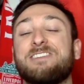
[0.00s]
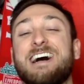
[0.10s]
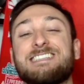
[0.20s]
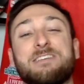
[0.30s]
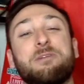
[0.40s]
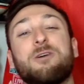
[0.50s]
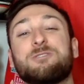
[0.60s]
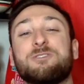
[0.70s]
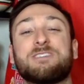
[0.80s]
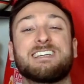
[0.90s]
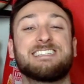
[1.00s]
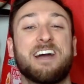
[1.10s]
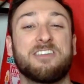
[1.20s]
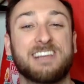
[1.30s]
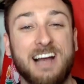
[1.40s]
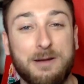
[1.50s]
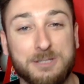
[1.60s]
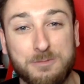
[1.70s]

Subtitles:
guys. Let me know what you think down in the comments